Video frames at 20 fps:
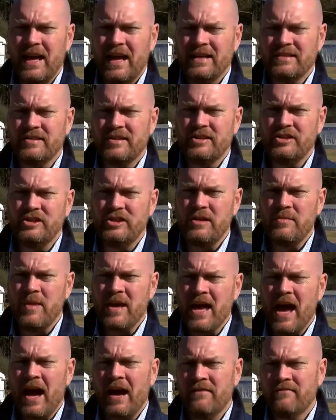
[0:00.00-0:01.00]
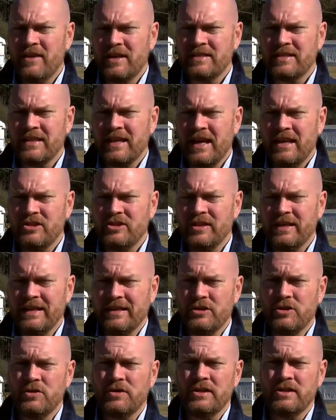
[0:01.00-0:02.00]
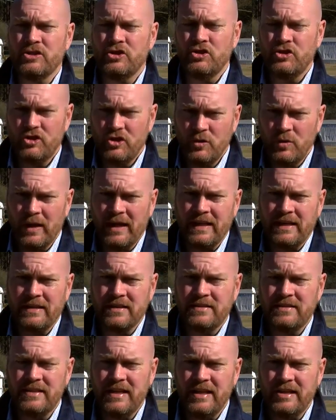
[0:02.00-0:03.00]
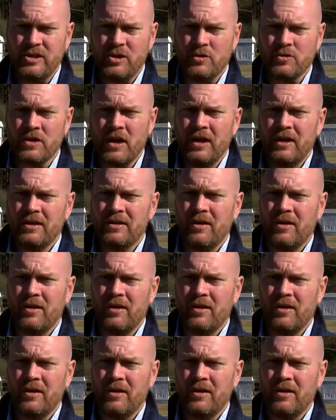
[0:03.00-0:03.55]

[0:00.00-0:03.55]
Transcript: As the GBI investigation into this shooting continues,